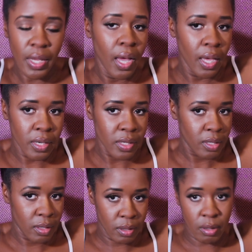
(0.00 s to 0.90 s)
and
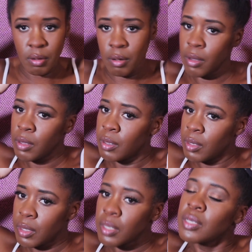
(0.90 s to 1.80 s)

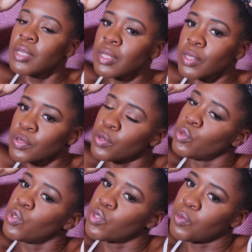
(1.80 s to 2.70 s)
it looks
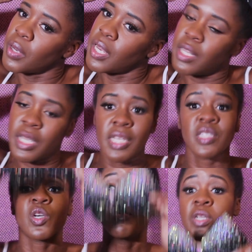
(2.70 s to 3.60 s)
gorgeous on my head. I get
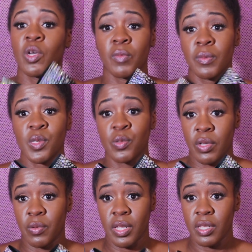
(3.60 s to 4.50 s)
so many compliments
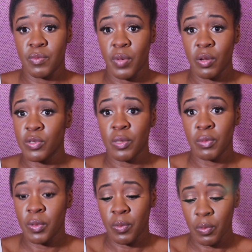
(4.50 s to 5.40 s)
when I wear this bow. So many people